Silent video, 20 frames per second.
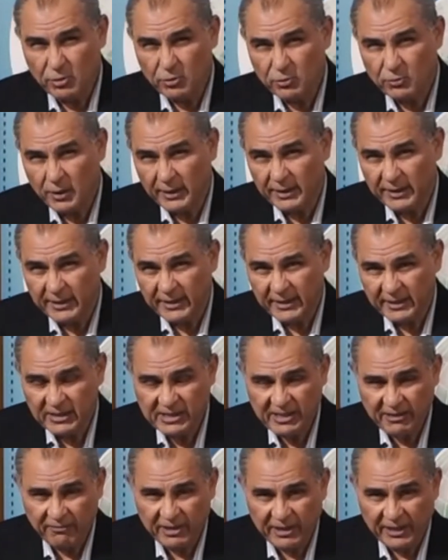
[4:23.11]
two hundred
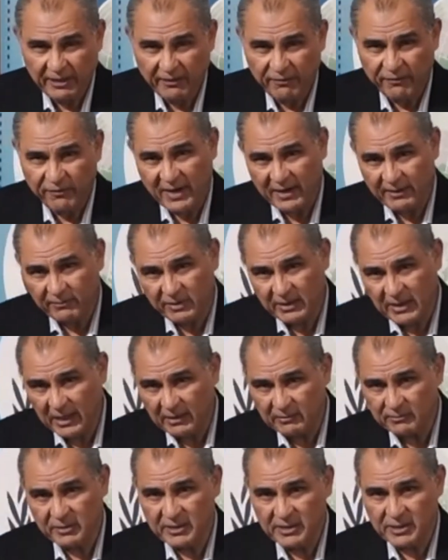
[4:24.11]
seventy-five
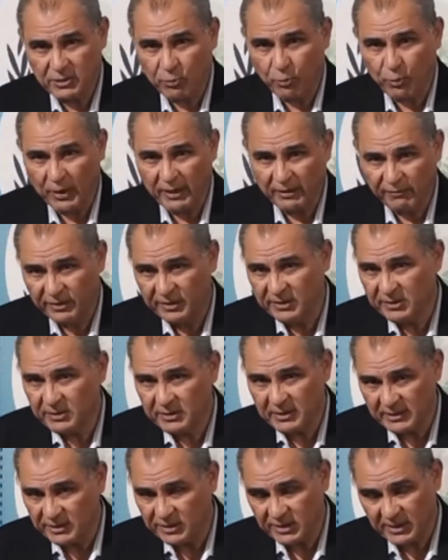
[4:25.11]
thousand square feet
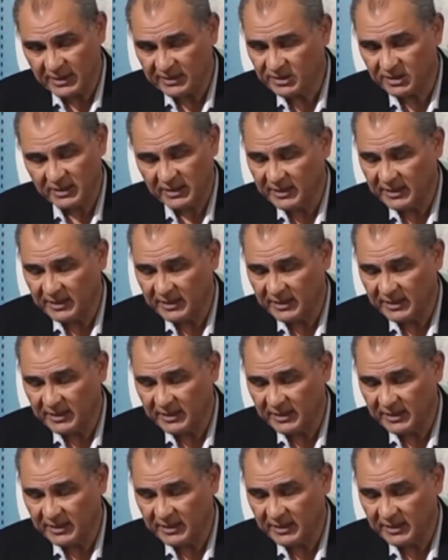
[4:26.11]
construction,